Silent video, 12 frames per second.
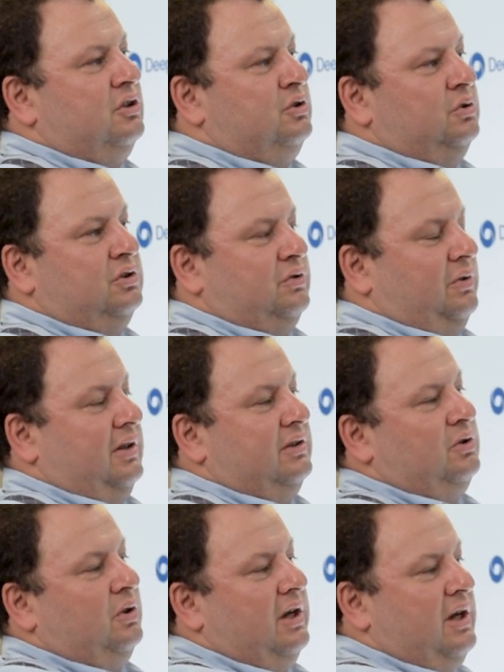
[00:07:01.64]
a zugzwang,
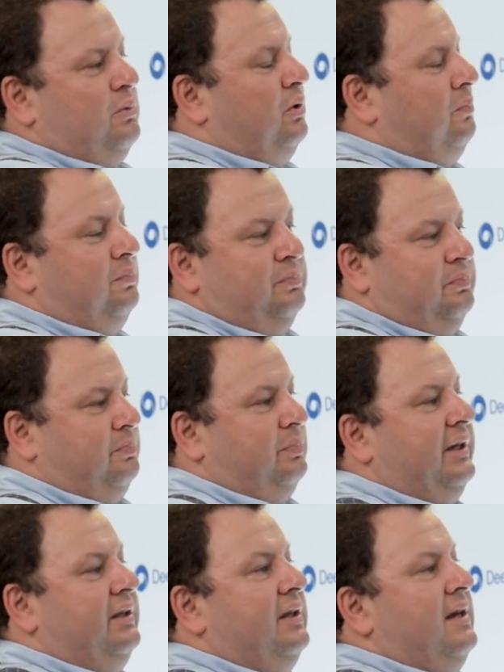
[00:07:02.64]
so I will
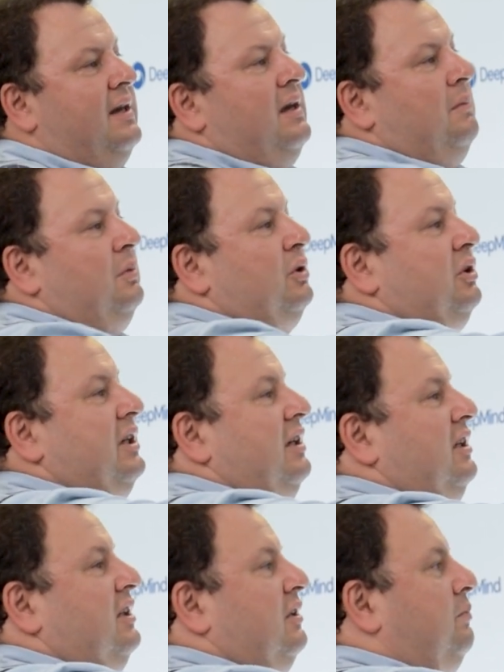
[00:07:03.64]
play. But okay,
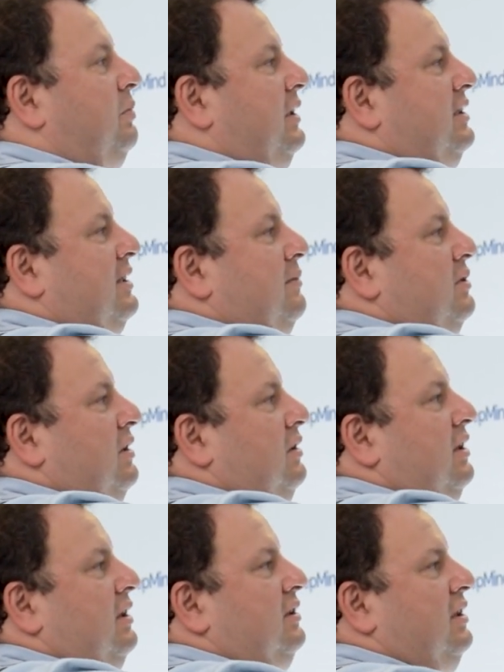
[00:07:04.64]
he can play something like